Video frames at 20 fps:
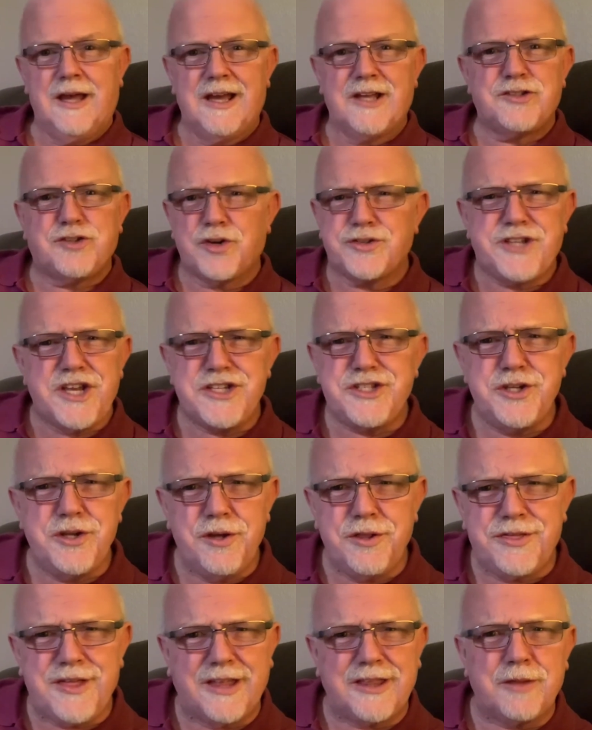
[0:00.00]
Dottie's
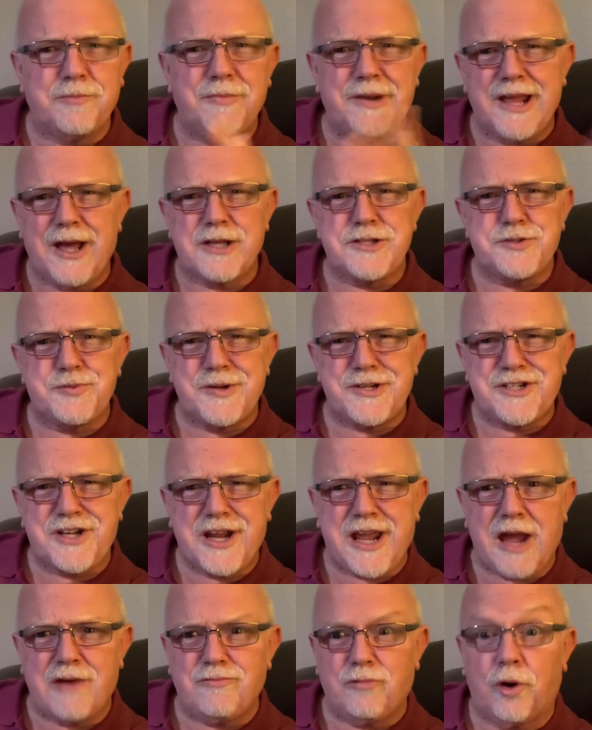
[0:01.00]
new thing, the minute I switch the
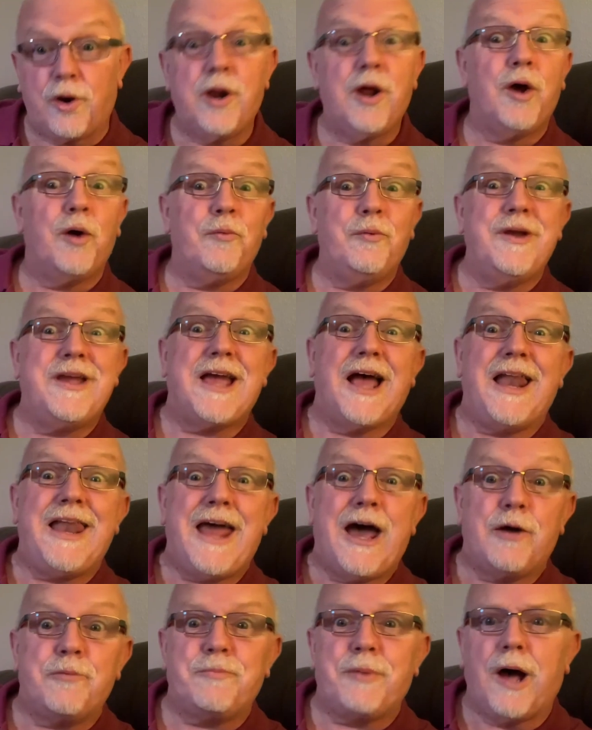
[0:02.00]
camera on, we get a
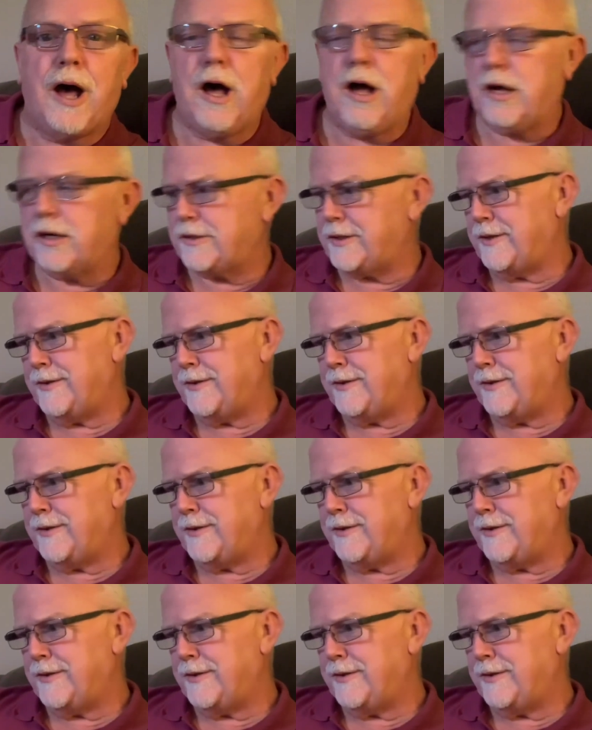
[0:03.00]
loud bark.